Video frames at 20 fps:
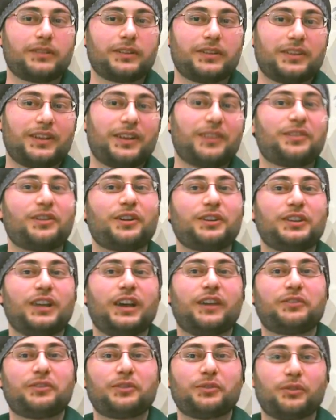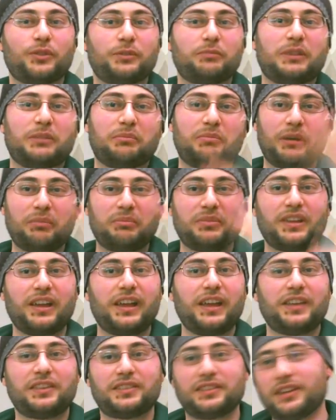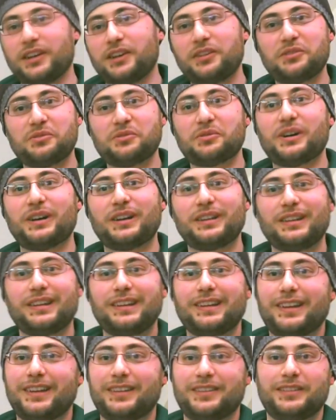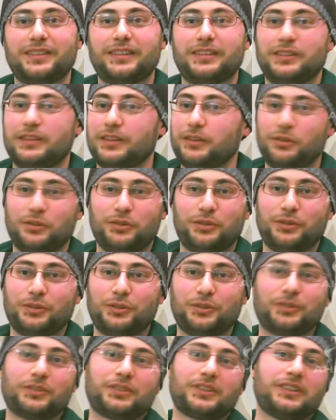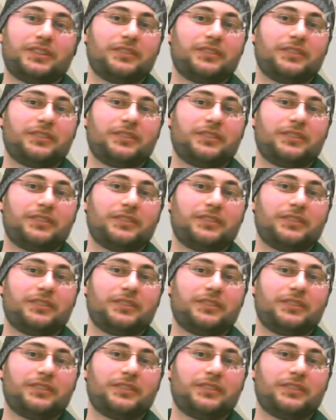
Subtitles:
Because I thought you have to go and be baptized and I don't know what. I said, no.